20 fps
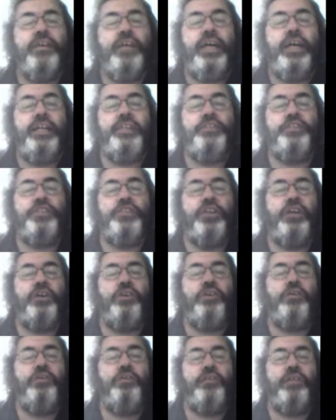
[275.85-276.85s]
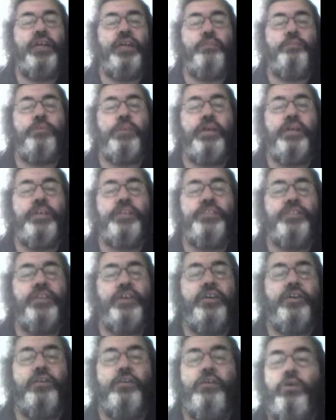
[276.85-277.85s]
And so they place
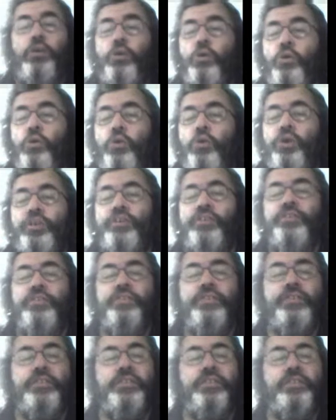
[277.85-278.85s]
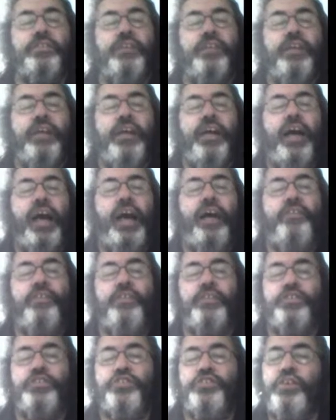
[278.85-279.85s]
their orders, and
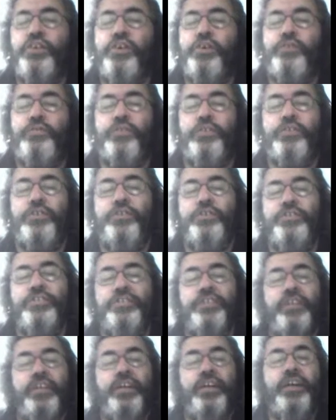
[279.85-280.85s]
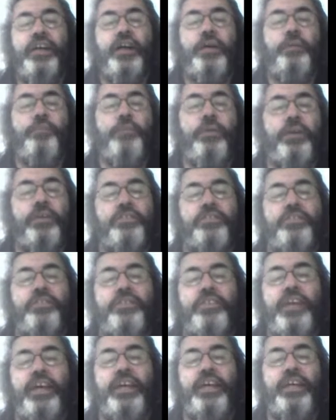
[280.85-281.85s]
the servers appear to
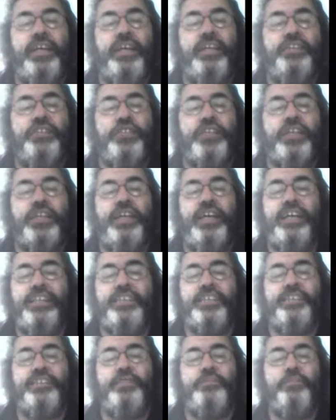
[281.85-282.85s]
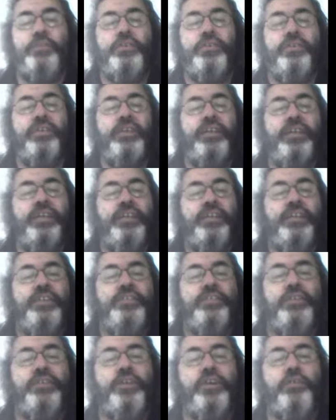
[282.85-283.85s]
take each customer
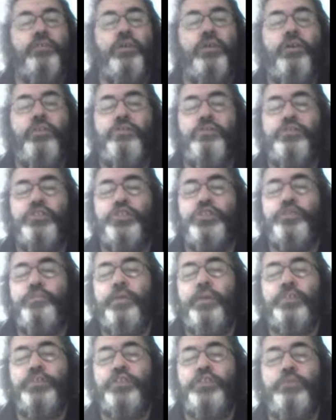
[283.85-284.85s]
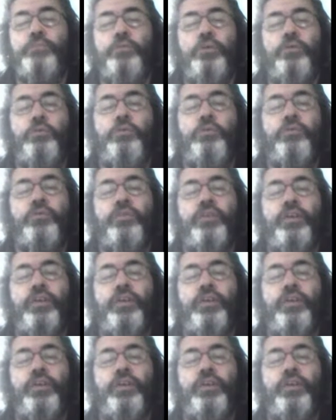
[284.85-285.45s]
to their own special booth,